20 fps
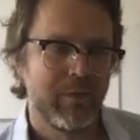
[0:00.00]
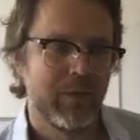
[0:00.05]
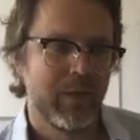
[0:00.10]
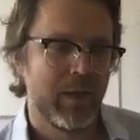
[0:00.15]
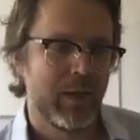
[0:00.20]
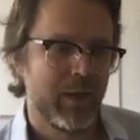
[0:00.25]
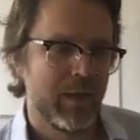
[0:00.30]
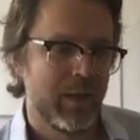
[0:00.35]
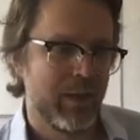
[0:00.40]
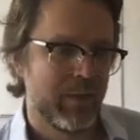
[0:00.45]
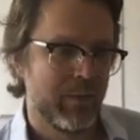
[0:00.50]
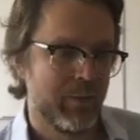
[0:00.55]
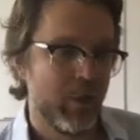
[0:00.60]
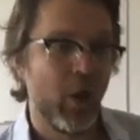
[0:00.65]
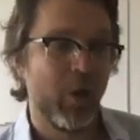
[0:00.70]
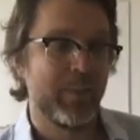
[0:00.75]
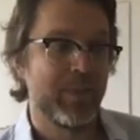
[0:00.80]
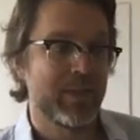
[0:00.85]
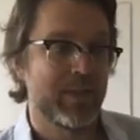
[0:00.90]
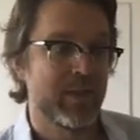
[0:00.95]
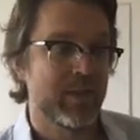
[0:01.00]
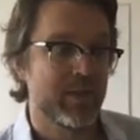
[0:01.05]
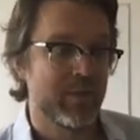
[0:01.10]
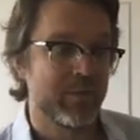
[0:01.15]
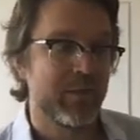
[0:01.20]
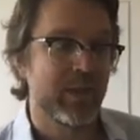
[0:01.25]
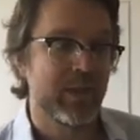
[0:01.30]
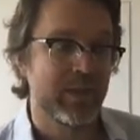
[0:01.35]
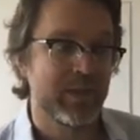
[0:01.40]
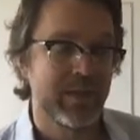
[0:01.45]
purposes of
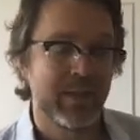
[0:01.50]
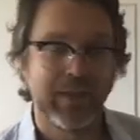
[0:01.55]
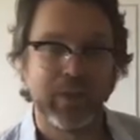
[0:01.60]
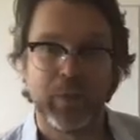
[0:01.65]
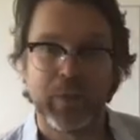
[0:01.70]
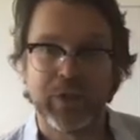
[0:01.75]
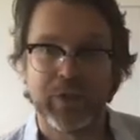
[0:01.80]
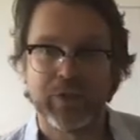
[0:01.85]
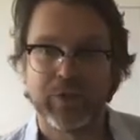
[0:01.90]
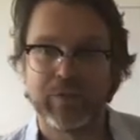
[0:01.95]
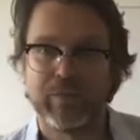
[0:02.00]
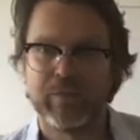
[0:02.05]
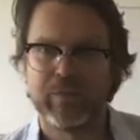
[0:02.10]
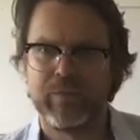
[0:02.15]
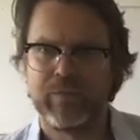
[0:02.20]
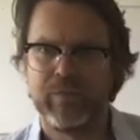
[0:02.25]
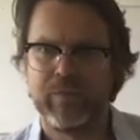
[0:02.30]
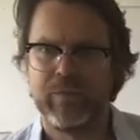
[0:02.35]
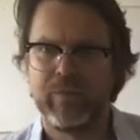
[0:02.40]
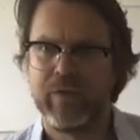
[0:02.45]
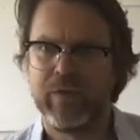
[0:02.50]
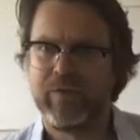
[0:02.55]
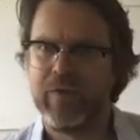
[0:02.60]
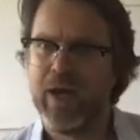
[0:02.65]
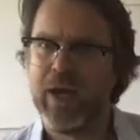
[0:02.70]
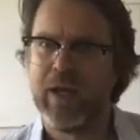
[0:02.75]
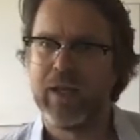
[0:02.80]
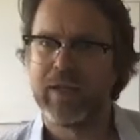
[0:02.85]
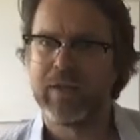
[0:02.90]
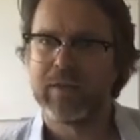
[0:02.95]
the continuation of the
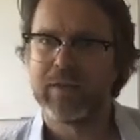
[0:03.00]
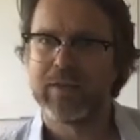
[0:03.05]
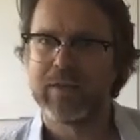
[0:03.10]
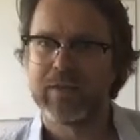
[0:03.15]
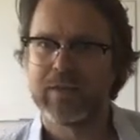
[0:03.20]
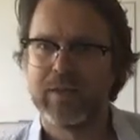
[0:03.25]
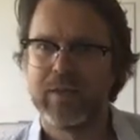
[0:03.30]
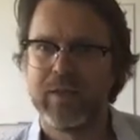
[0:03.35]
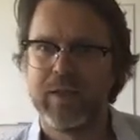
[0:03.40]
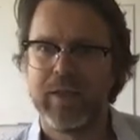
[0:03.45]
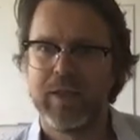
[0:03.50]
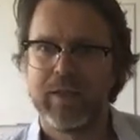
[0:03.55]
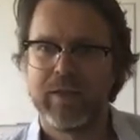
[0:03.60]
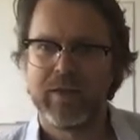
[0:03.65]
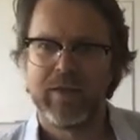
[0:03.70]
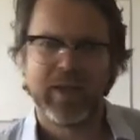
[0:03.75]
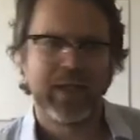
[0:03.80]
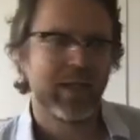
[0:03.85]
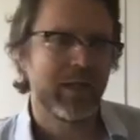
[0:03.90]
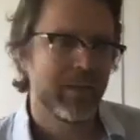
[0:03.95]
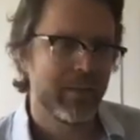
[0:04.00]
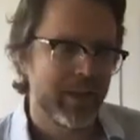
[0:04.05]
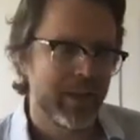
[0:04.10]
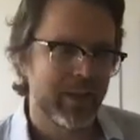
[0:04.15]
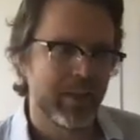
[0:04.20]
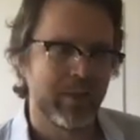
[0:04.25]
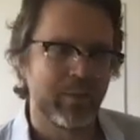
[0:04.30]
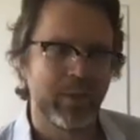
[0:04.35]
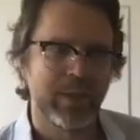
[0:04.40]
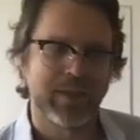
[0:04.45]
violence, that they're
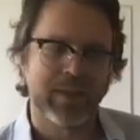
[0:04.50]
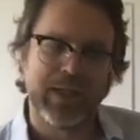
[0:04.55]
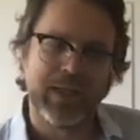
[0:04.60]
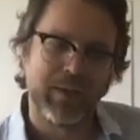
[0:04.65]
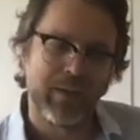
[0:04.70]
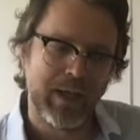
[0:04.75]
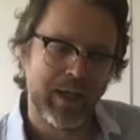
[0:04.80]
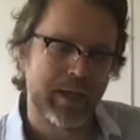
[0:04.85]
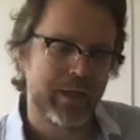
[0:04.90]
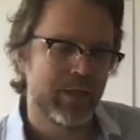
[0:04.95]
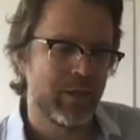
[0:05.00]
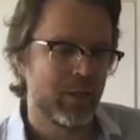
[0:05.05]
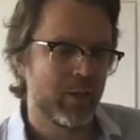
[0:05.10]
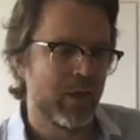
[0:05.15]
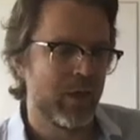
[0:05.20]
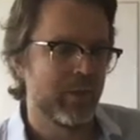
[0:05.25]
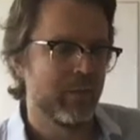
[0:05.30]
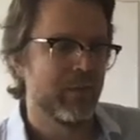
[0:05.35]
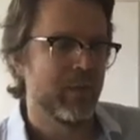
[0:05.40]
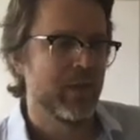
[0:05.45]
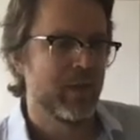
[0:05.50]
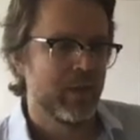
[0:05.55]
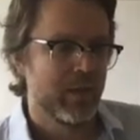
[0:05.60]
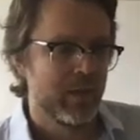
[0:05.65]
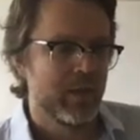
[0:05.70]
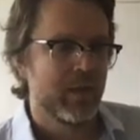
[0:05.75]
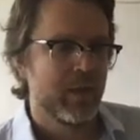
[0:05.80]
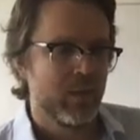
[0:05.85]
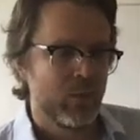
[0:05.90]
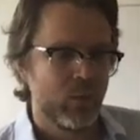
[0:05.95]
committed. We're saying, well, you know what?
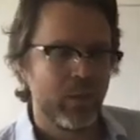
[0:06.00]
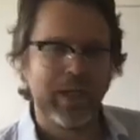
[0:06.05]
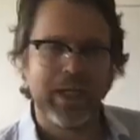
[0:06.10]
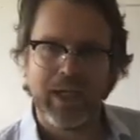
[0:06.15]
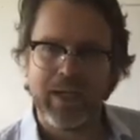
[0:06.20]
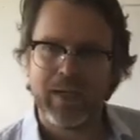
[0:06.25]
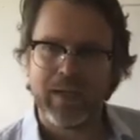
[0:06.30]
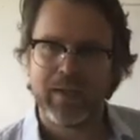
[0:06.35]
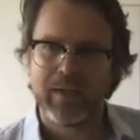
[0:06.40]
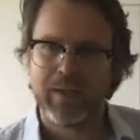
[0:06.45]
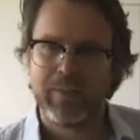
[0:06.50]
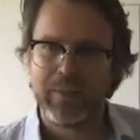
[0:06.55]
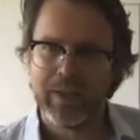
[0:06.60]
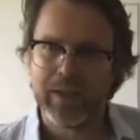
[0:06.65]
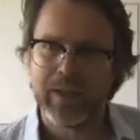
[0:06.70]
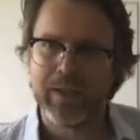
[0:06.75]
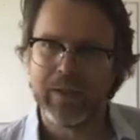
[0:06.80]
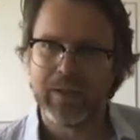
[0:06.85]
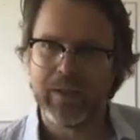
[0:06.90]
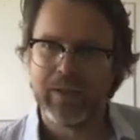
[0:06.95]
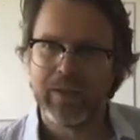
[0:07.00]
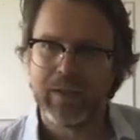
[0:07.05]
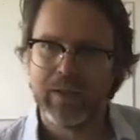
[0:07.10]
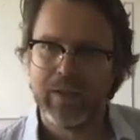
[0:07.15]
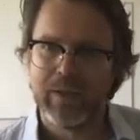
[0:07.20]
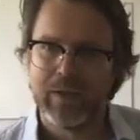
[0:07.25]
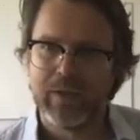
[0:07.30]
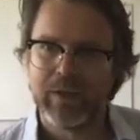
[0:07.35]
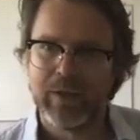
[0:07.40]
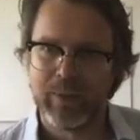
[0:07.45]
We are committed
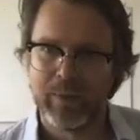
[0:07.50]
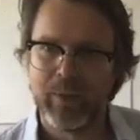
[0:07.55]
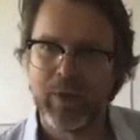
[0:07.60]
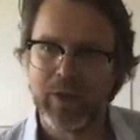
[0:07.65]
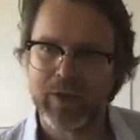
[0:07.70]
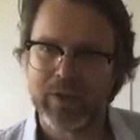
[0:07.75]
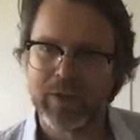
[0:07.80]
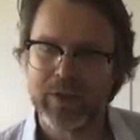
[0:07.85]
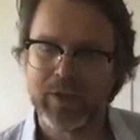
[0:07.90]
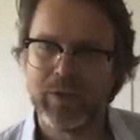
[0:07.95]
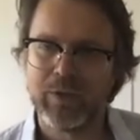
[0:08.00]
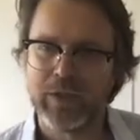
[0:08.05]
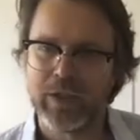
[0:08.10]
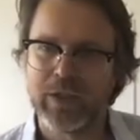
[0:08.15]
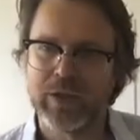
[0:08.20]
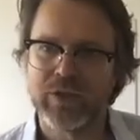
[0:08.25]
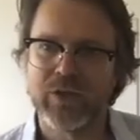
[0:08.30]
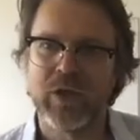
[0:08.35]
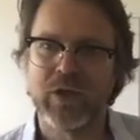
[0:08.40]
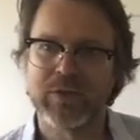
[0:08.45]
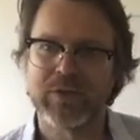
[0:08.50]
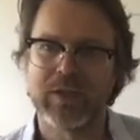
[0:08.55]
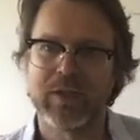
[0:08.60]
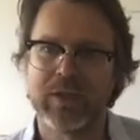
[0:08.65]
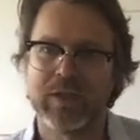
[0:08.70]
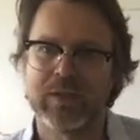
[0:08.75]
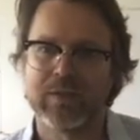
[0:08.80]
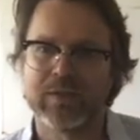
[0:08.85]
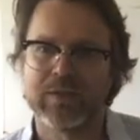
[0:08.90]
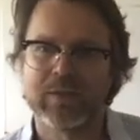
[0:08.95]
to prosecuting
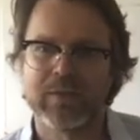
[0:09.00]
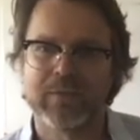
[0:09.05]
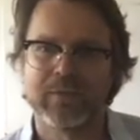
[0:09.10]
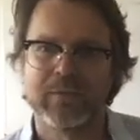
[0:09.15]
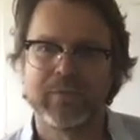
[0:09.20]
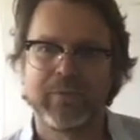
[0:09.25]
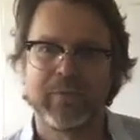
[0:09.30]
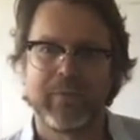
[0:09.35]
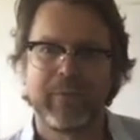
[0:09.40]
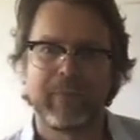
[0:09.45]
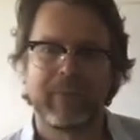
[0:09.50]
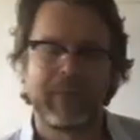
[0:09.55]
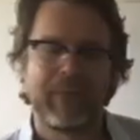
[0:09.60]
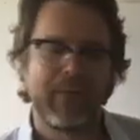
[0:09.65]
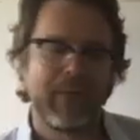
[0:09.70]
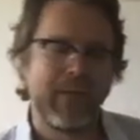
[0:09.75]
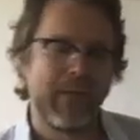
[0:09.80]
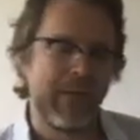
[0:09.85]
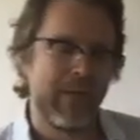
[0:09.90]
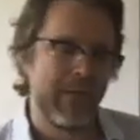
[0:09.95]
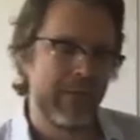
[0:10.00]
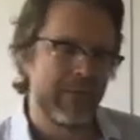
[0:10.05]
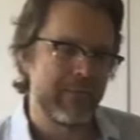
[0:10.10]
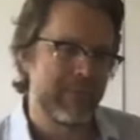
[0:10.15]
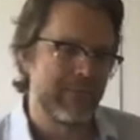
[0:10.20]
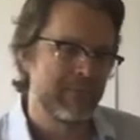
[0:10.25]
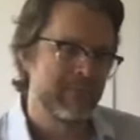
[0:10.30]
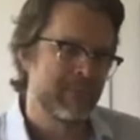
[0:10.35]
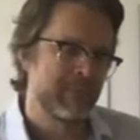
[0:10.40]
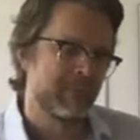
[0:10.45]
atrocities.
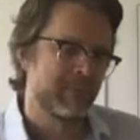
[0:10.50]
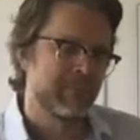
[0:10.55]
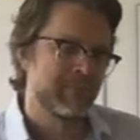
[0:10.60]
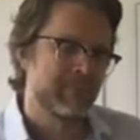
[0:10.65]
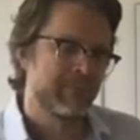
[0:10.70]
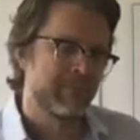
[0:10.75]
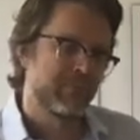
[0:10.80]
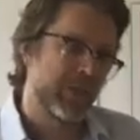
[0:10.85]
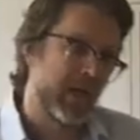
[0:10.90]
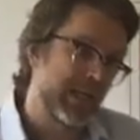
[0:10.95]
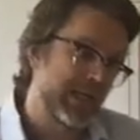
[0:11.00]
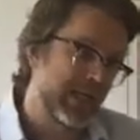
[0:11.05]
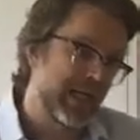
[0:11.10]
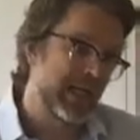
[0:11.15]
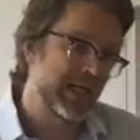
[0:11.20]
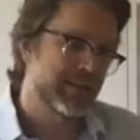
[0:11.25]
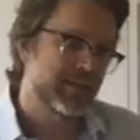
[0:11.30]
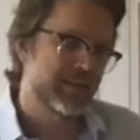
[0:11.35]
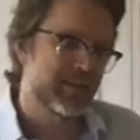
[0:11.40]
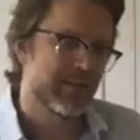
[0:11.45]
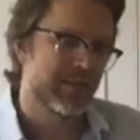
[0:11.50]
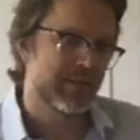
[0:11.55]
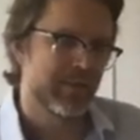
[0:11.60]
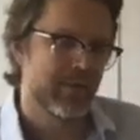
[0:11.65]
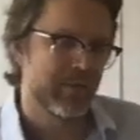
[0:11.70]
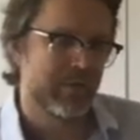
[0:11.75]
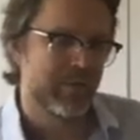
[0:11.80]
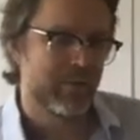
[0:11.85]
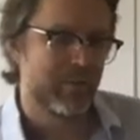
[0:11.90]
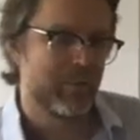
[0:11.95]
And I guess
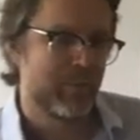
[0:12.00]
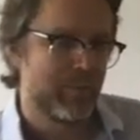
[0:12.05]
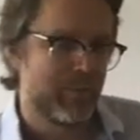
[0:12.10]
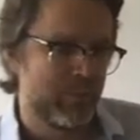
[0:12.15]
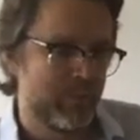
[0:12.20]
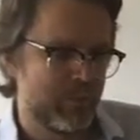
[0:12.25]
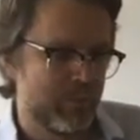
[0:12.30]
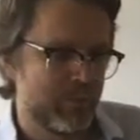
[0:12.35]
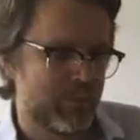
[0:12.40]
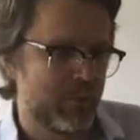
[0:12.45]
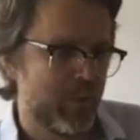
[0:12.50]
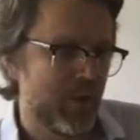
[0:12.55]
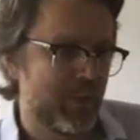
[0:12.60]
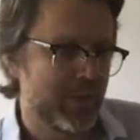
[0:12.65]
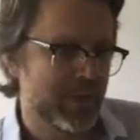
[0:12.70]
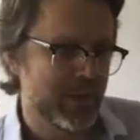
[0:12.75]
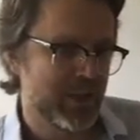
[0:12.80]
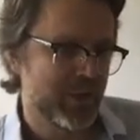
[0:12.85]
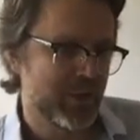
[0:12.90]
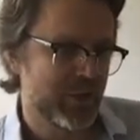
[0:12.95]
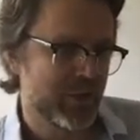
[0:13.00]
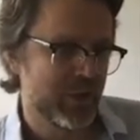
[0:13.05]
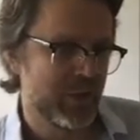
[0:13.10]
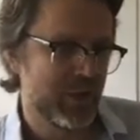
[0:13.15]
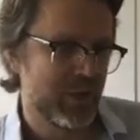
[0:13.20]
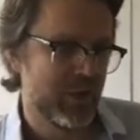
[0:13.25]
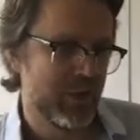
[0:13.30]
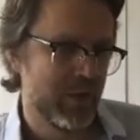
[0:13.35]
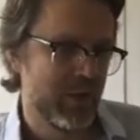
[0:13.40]
the proposition